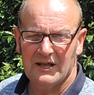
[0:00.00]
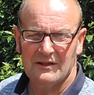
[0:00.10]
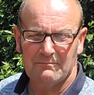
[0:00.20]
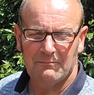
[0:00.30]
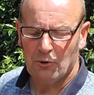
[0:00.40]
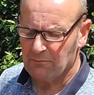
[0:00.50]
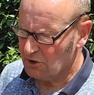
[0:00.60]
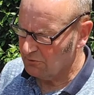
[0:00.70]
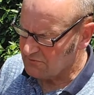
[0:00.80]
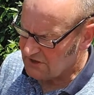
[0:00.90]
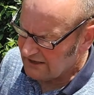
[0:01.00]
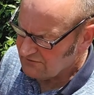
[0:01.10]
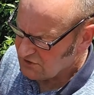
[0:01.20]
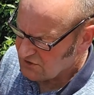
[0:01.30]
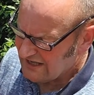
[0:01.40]
where the pump comes
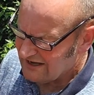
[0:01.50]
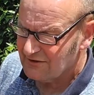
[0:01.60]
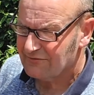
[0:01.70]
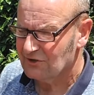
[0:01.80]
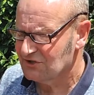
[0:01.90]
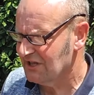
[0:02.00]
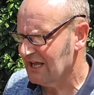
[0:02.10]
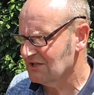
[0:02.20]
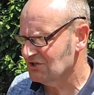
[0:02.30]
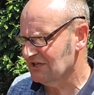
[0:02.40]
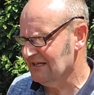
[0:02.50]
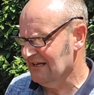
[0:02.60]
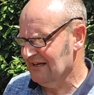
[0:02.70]
out, just down the front of the engine,